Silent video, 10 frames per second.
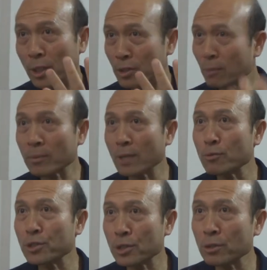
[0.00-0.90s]
Now
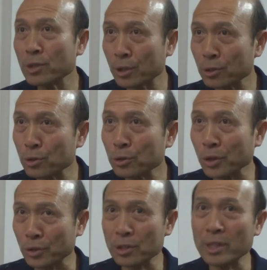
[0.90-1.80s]
sometimes we still need to do
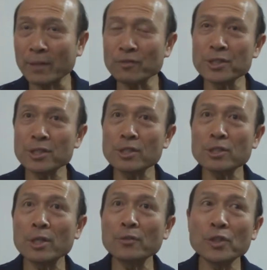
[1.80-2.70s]
those. Like for
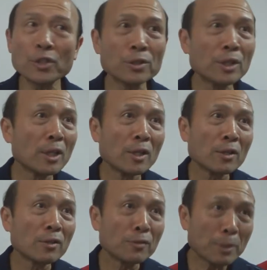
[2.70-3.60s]
instance, if you don't
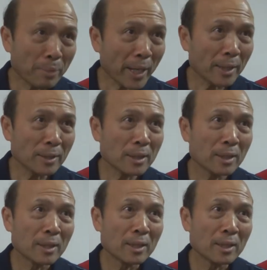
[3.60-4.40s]
repent,